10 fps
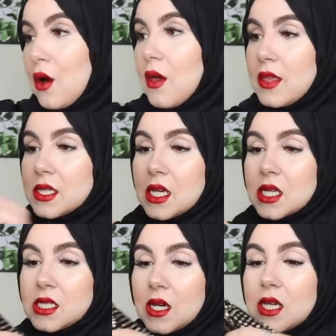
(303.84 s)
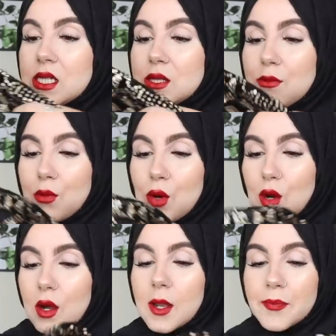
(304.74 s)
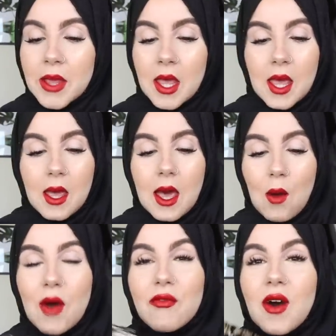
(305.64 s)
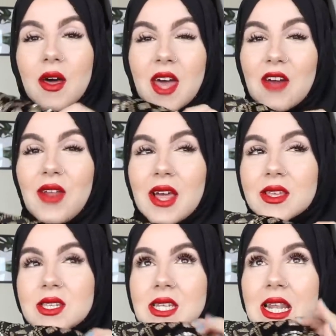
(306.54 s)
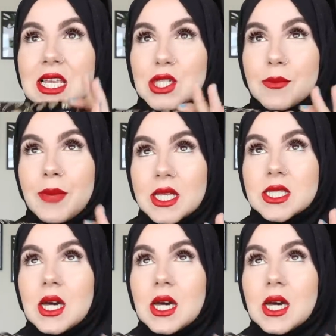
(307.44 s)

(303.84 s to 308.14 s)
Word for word: Got this in a size small. However, I feel like this is a little bit